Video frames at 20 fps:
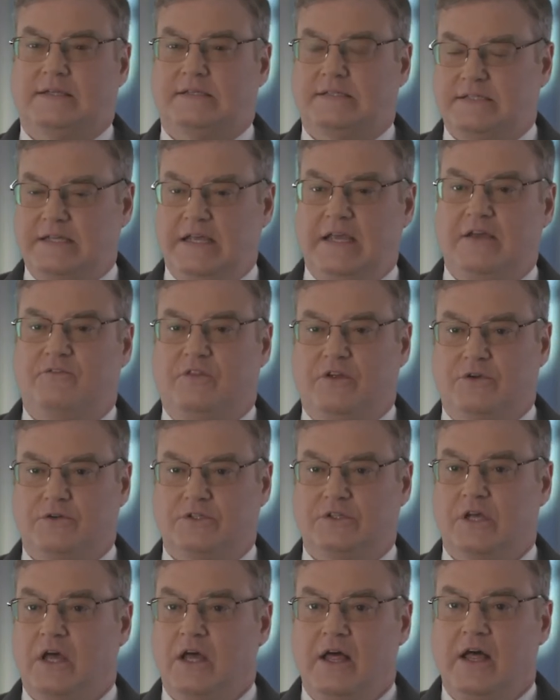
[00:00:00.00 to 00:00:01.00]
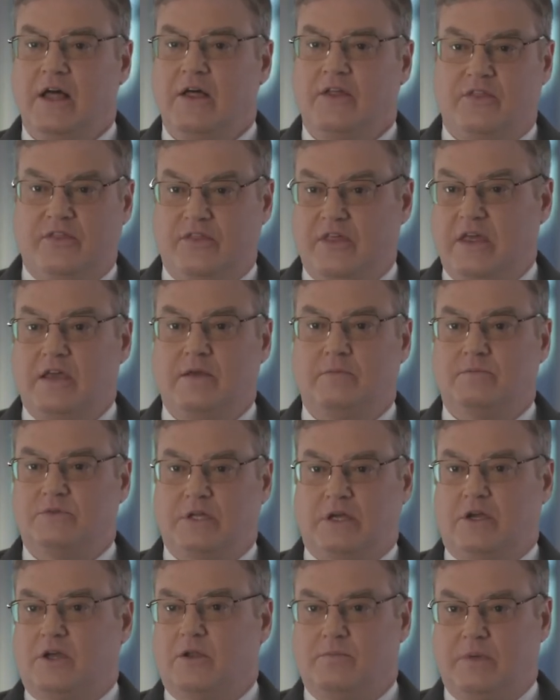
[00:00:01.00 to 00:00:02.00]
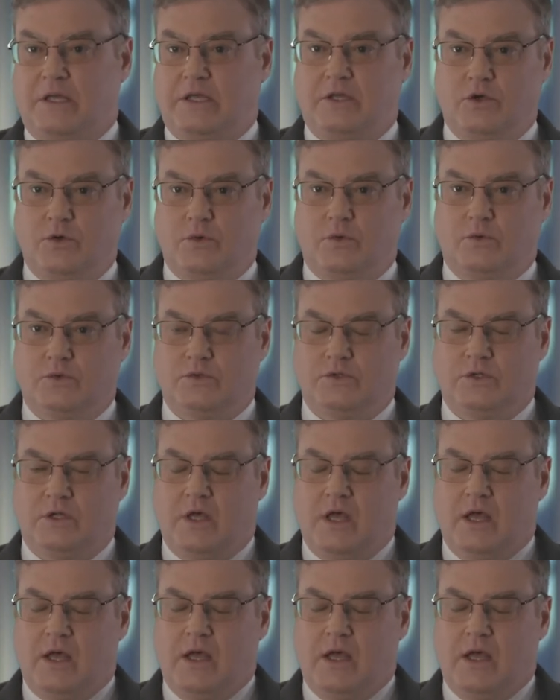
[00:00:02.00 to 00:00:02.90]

to see if there's themes that could be used.